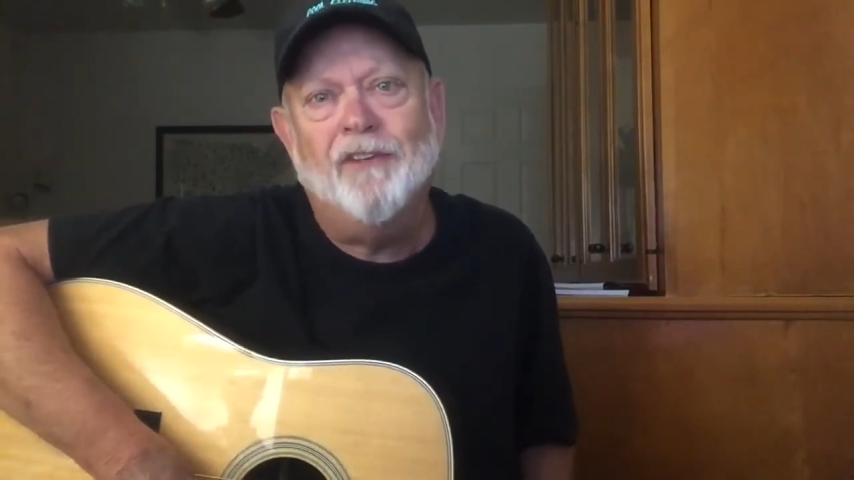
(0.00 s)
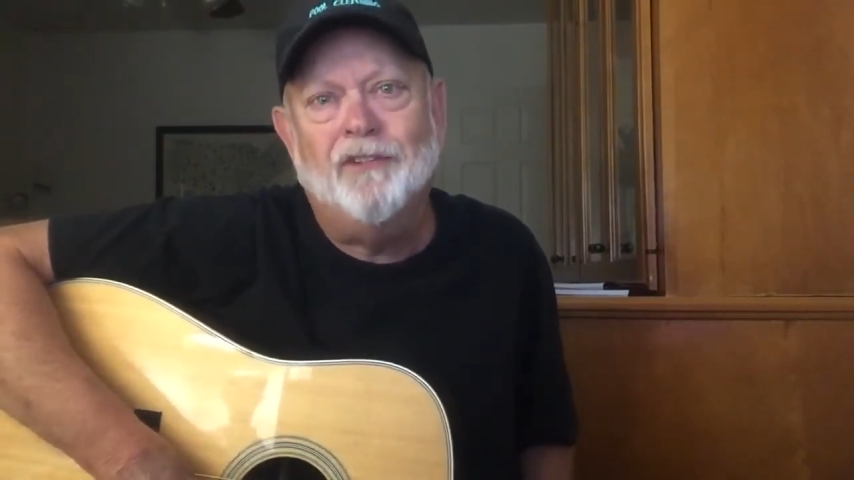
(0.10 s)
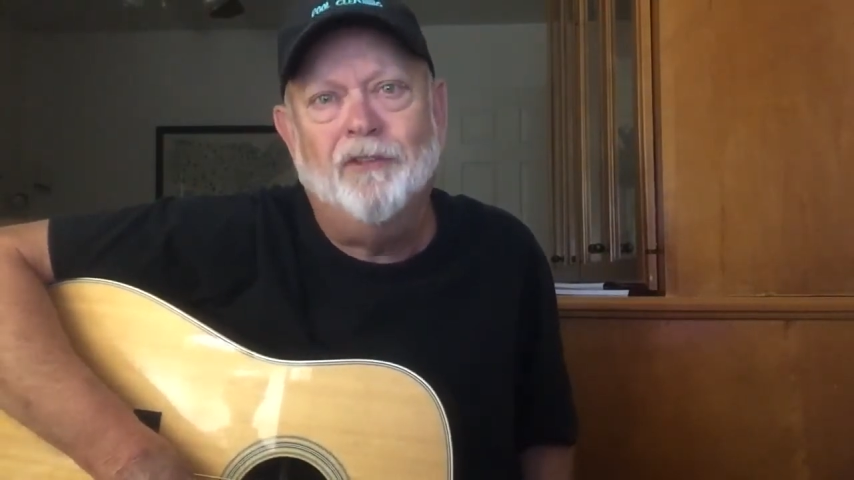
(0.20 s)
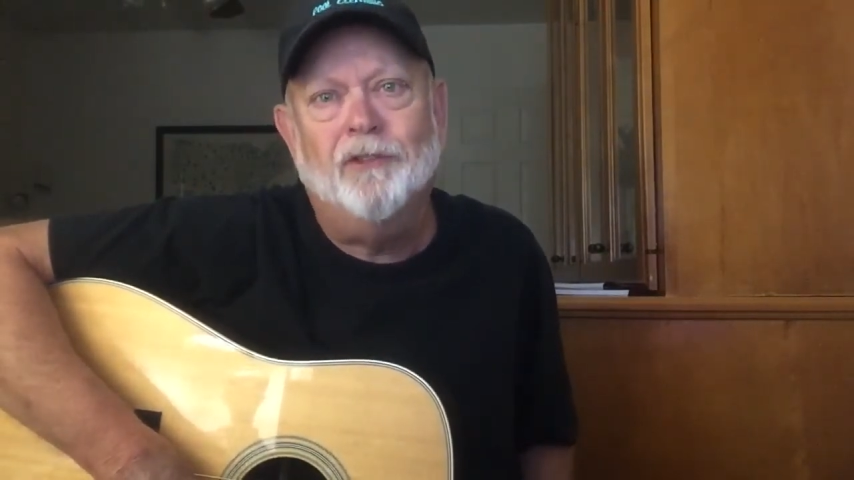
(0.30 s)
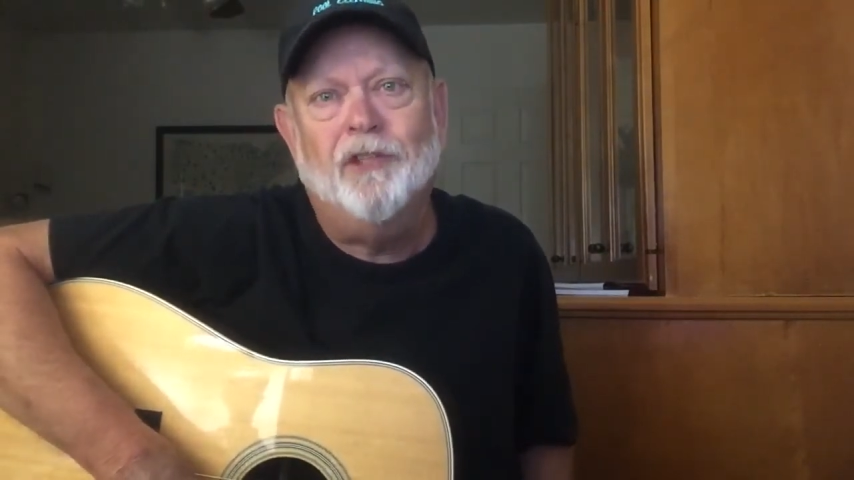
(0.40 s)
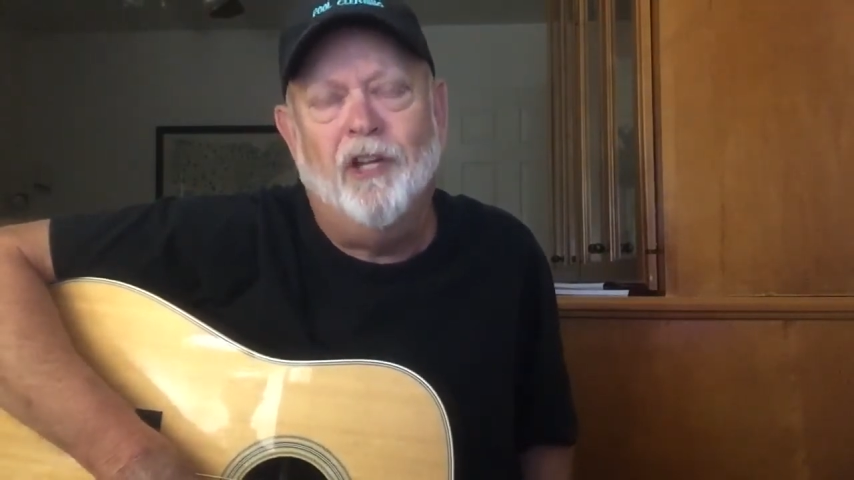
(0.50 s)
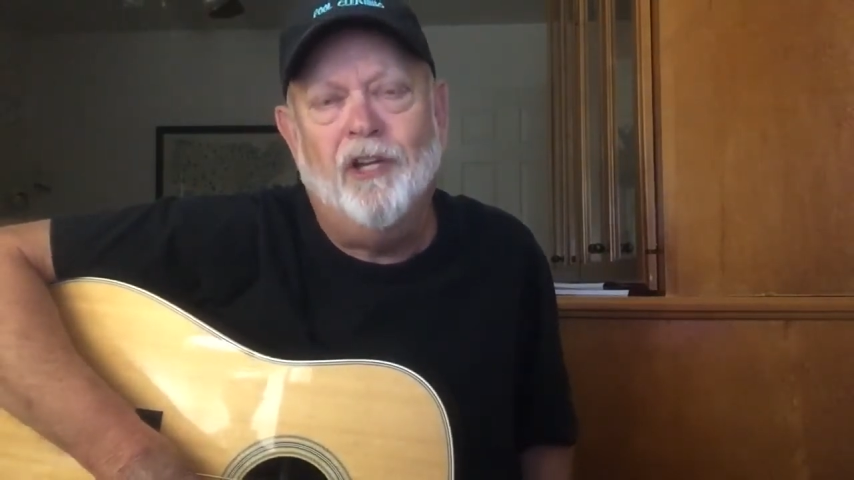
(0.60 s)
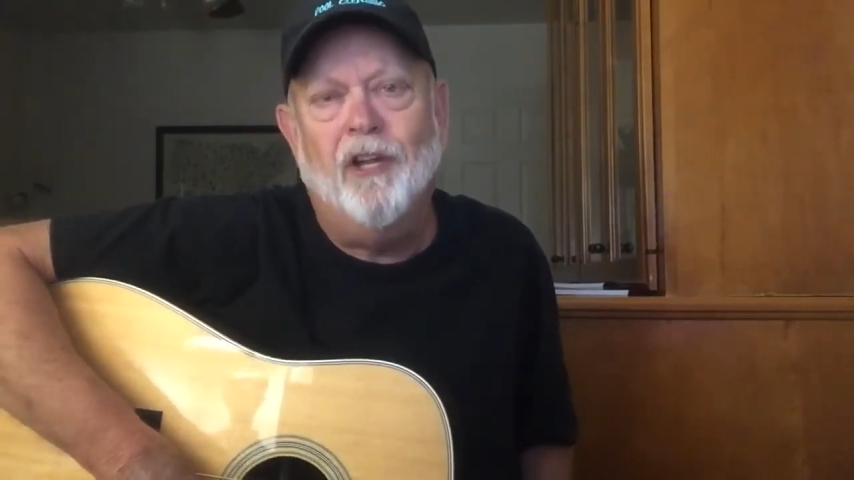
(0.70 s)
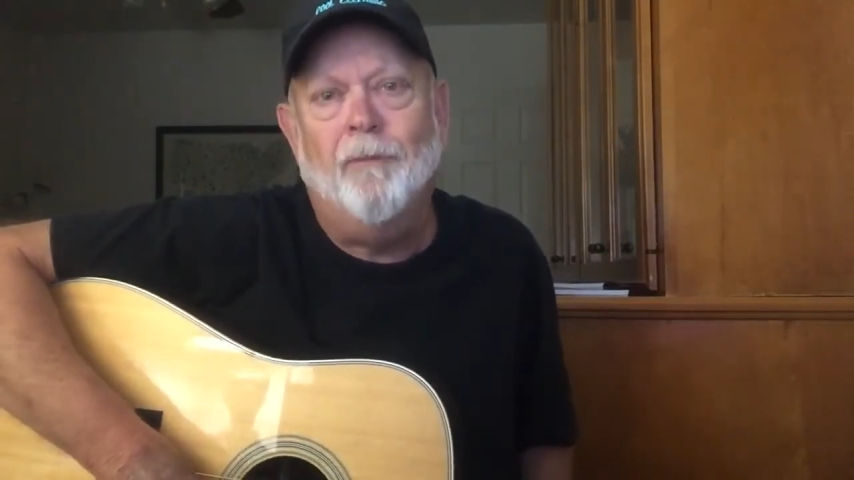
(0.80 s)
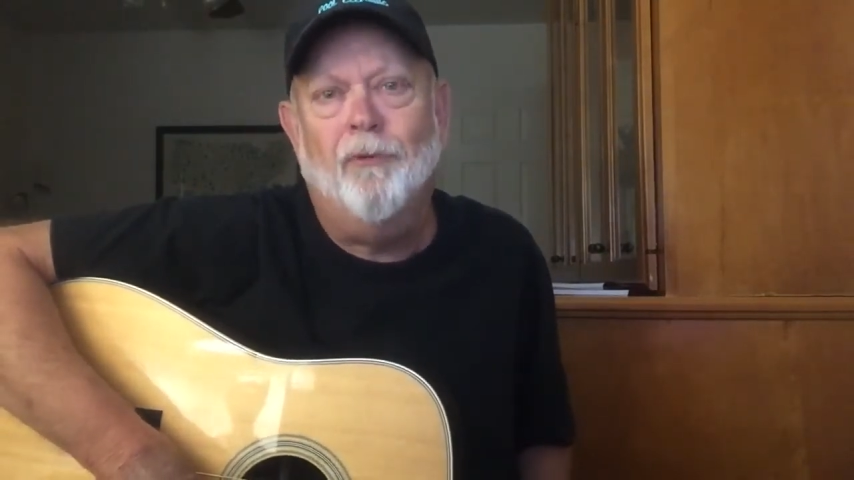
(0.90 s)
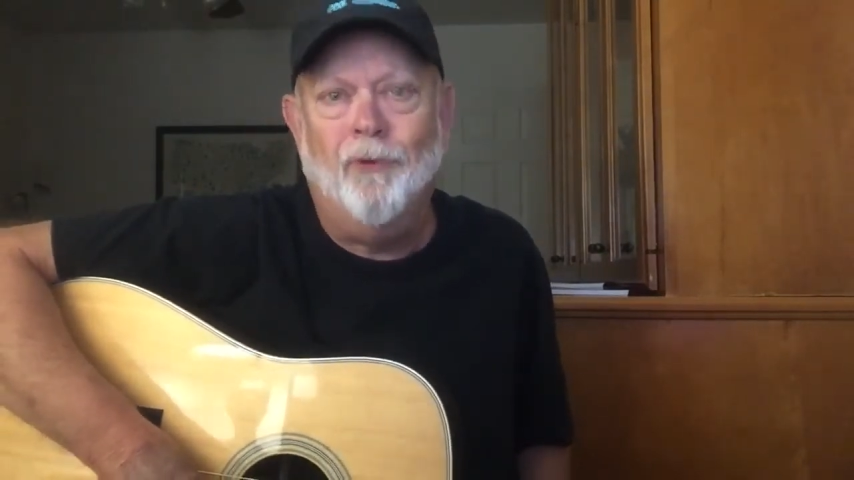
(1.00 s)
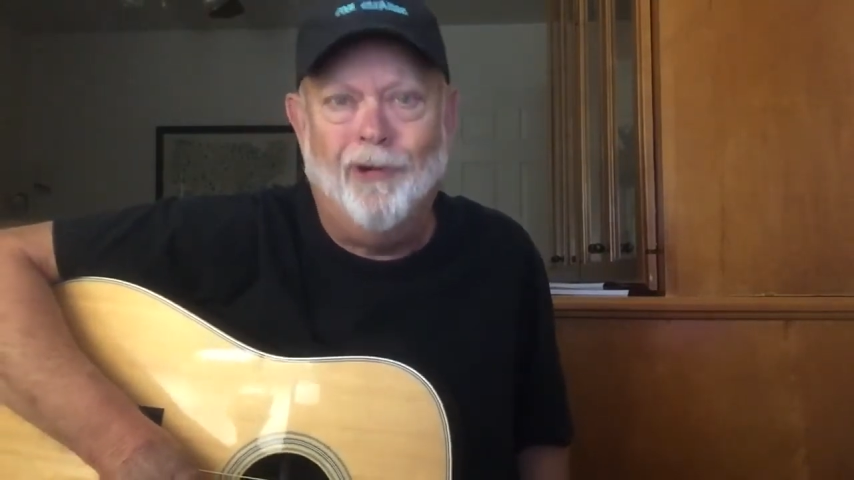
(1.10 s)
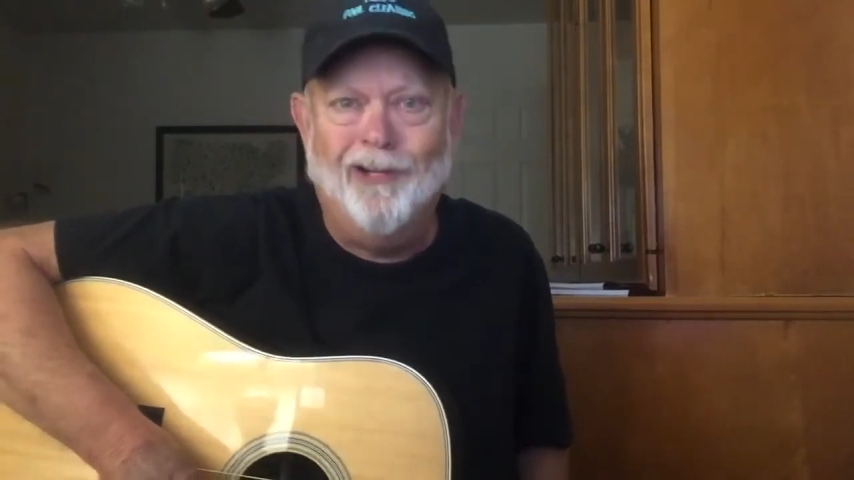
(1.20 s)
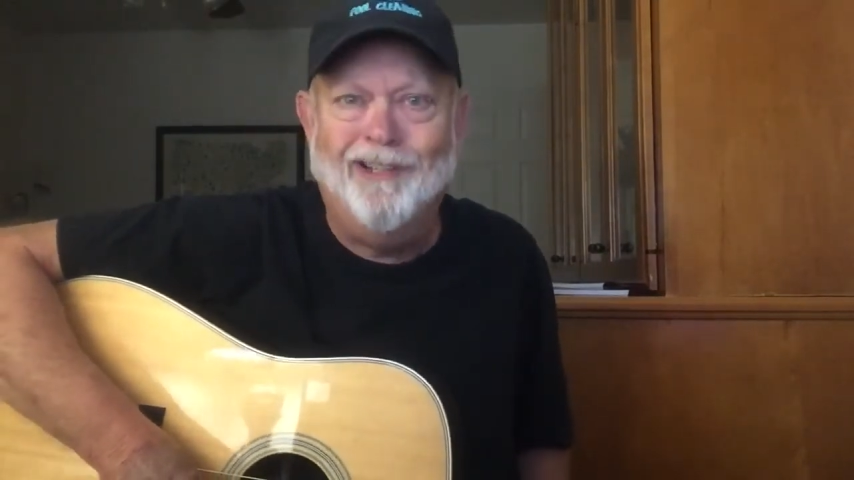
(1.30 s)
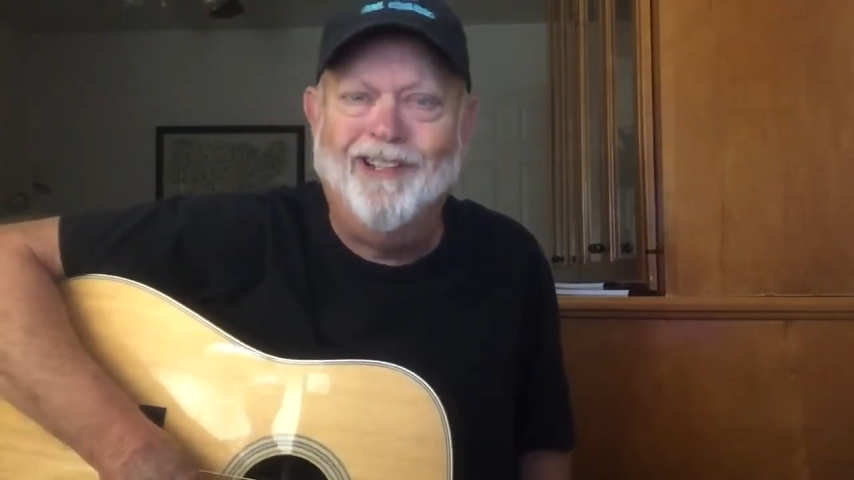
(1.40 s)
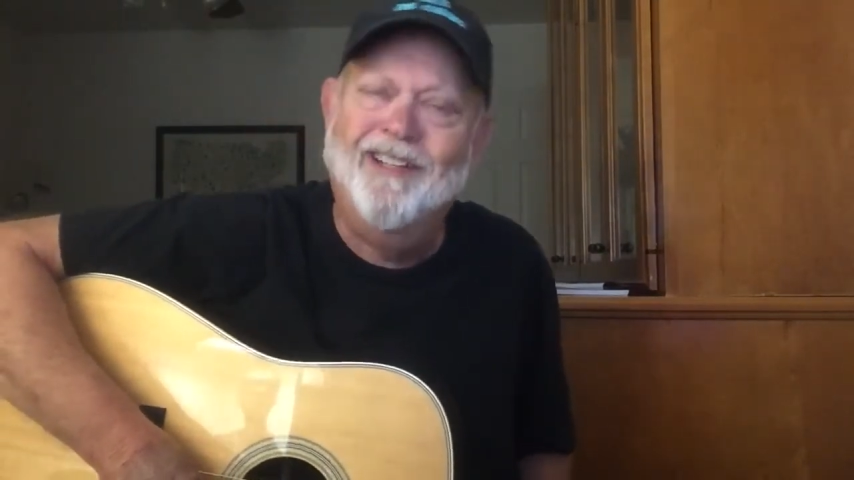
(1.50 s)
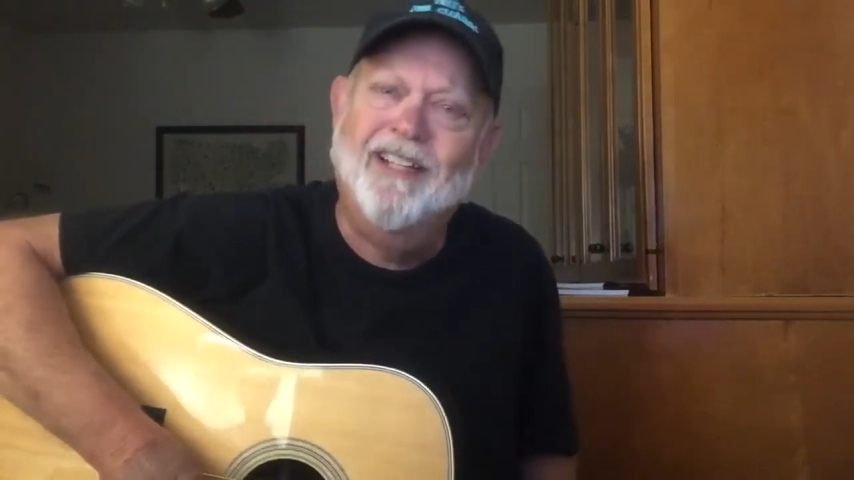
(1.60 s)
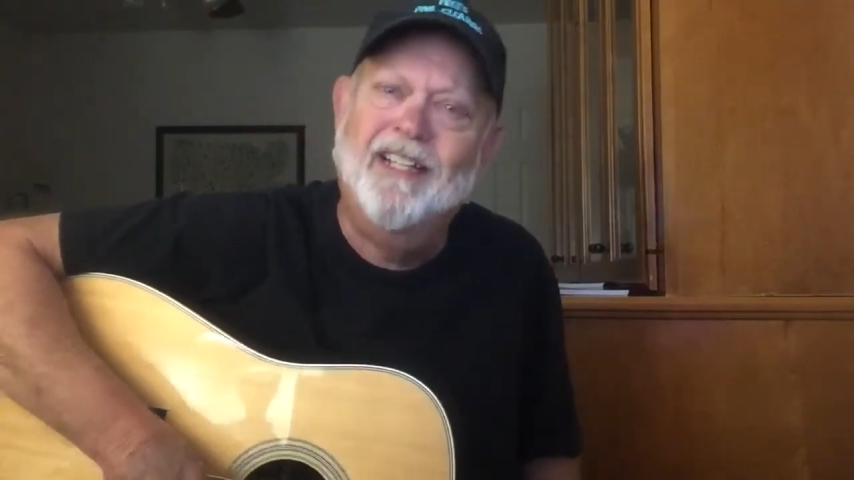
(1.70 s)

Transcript: are still cutting up a rug.